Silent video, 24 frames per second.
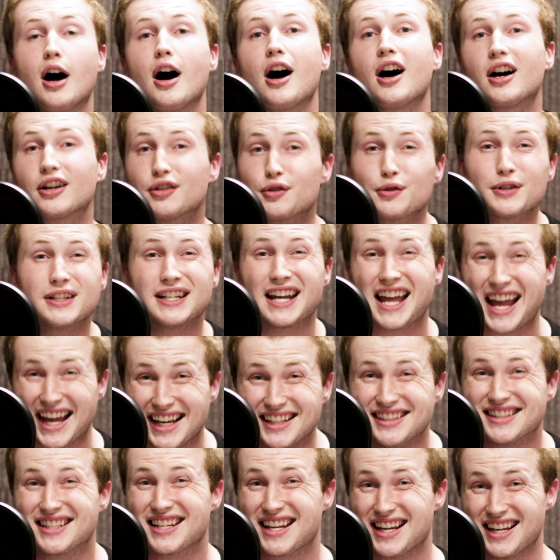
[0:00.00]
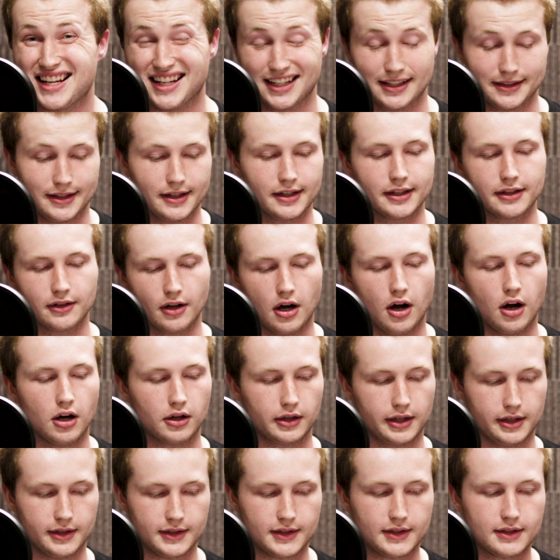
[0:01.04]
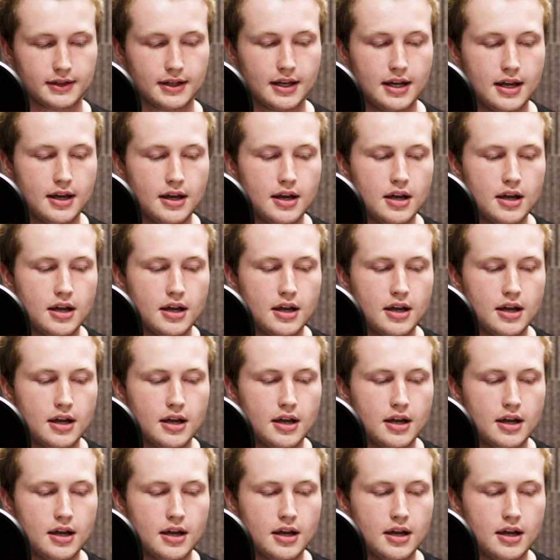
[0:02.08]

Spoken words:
118 in August.